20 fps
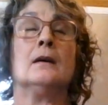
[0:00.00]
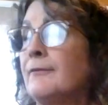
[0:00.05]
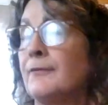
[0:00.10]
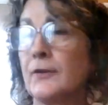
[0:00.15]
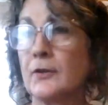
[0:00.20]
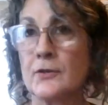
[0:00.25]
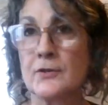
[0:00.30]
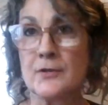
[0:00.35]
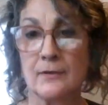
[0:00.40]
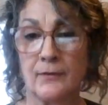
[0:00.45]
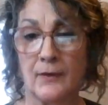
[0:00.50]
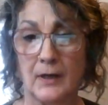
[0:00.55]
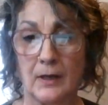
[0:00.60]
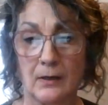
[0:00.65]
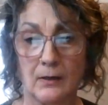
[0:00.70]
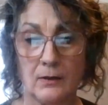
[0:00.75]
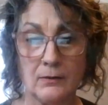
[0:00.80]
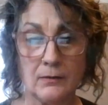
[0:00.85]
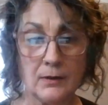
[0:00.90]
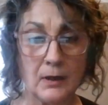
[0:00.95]
First of
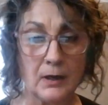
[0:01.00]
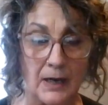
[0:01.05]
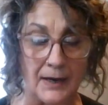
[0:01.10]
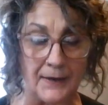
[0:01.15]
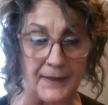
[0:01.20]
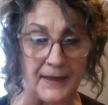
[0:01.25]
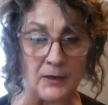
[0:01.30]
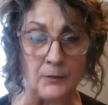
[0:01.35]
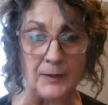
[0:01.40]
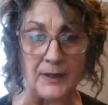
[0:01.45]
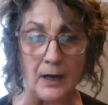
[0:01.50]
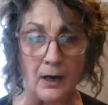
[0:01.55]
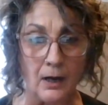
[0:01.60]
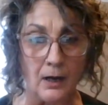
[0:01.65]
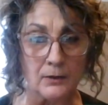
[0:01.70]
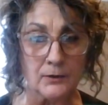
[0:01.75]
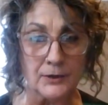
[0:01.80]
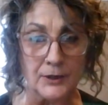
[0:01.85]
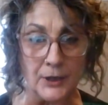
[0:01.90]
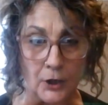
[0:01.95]
all, I think we
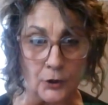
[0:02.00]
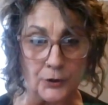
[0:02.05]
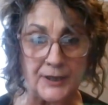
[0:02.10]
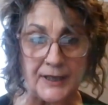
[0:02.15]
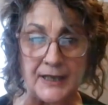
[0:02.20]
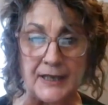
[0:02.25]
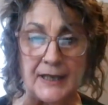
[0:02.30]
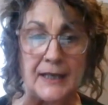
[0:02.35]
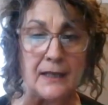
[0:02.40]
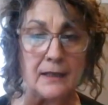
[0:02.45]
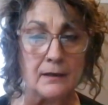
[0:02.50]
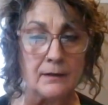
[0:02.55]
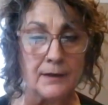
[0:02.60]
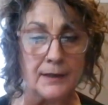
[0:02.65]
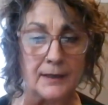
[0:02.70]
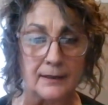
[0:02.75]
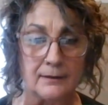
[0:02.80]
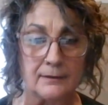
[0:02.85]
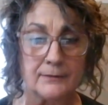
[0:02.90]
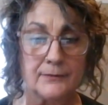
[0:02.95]
all low key
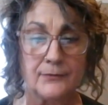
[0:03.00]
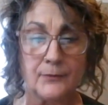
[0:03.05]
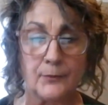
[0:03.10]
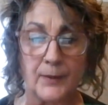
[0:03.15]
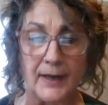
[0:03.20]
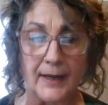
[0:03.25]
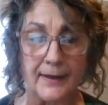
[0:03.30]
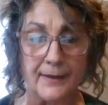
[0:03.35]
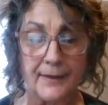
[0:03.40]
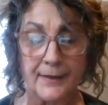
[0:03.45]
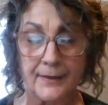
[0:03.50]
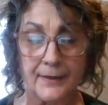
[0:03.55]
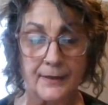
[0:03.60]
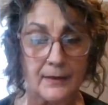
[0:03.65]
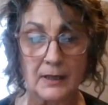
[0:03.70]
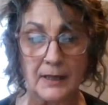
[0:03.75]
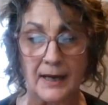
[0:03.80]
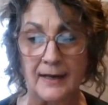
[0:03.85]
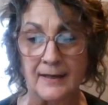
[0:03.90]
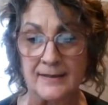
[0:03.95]
live with
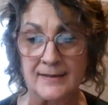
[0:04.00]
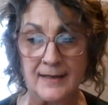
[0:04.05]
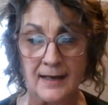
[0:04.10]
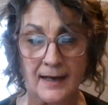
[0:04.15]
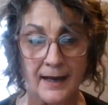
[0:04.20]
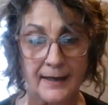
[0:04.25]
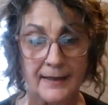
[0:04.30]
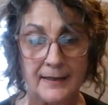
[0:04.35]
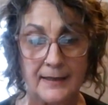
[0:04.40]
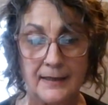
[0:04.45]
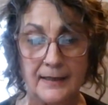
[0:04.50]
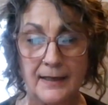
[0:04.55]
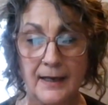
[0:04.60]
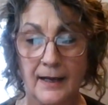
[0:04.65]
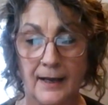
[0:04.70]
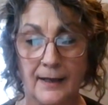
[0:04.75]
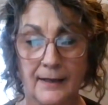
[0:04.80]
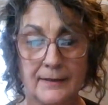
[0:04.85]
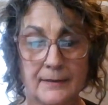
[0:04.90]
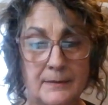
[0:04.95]
anxiety
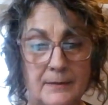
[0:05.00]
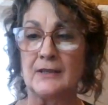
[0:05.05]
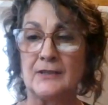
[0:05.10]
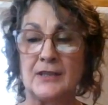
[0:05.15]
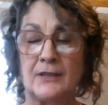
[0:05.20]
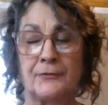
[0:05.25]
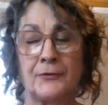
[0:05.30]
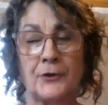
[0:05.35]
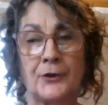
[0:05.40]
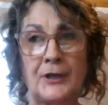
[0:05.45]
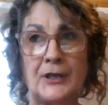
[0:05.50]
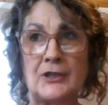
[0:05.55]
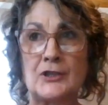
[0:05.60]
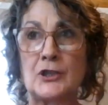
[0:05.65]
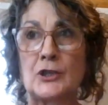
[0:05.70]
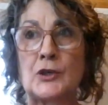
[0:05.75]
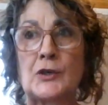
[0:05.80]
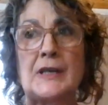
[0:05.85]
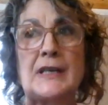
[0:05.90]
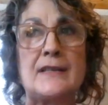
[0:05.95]
and differing
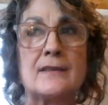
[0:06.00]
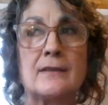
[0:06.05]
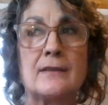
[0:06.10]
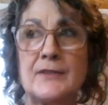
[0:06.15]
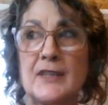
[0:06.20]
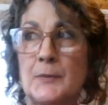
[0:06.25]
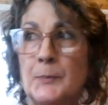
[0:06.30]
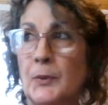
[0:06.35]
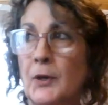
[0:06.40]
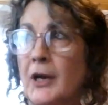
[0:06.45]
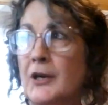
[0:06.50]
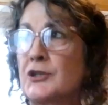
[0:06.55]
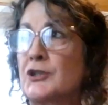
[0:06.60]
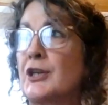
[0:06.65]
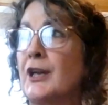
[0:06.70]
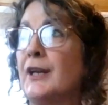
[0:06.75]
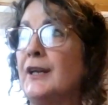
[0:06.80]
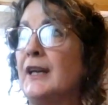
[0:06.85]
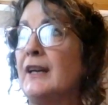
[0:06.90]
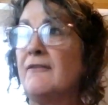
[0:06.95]
degrees of
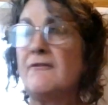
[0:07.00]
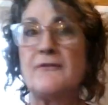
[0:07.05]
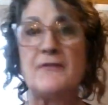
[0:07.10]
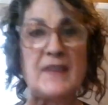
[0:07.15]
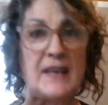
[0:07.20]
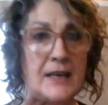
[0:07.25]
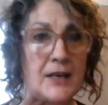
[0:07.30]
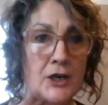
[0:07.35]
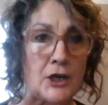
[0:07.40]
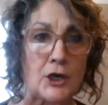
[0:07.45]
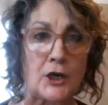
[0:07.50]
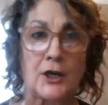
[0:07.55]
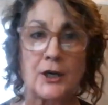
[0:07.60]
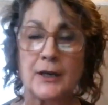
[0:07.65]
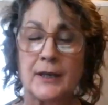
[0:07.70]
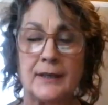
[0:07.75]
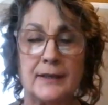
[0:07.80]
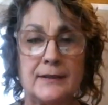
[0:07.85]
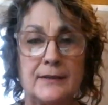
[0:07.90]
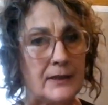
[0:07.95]
depression and fear.
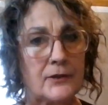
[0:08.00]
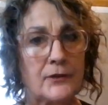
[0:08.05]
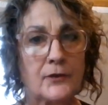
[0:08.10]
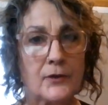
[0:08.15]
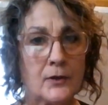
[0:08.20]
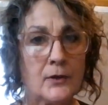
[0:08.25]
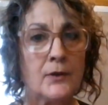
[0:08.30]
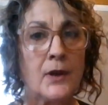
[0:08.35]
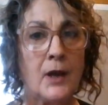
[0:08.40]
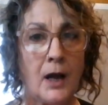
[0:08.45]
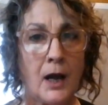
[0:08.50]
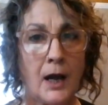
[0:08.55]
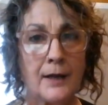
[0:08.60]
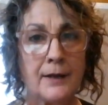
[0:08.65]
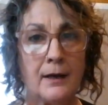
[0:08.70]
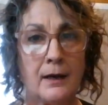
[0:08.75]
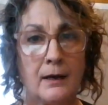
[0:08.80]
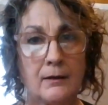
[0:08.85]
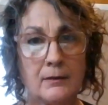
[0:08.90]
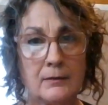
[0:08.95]
And there's a lot
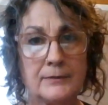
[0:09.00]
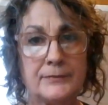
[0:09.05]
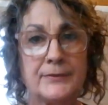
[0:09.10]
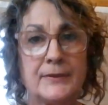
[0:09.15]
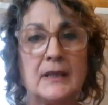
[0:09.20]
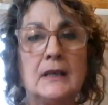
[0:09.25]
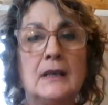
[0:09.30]
of